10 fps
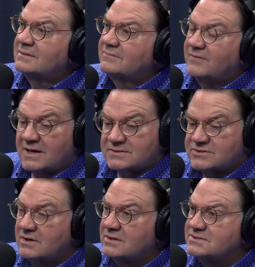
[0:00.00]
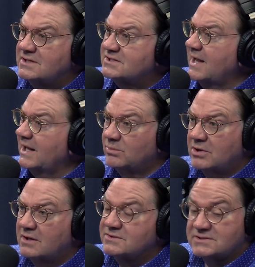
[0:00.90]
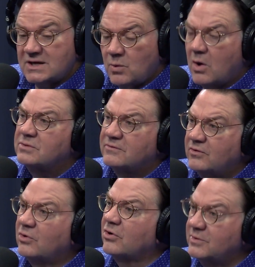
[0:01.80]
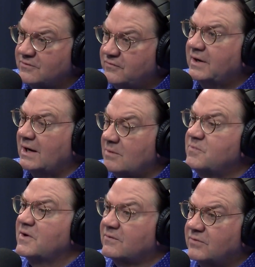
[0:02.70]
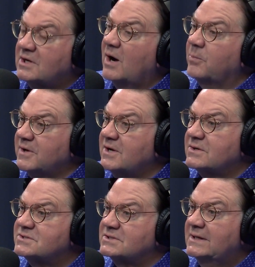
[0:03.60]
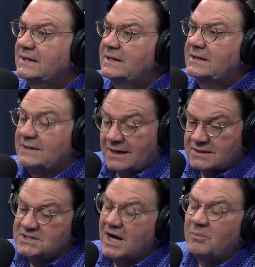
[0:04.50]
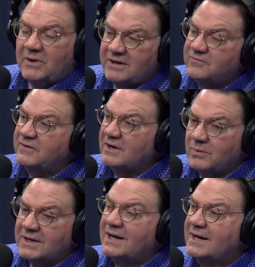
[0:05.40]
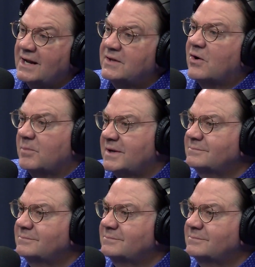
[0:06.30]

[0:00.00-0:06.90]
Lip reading: Flatt and Scruggs and the Stanley Brothers. And he walked the floor with a fiddle up there for a couple of years and got a job playing fiddle when he got out of the Army.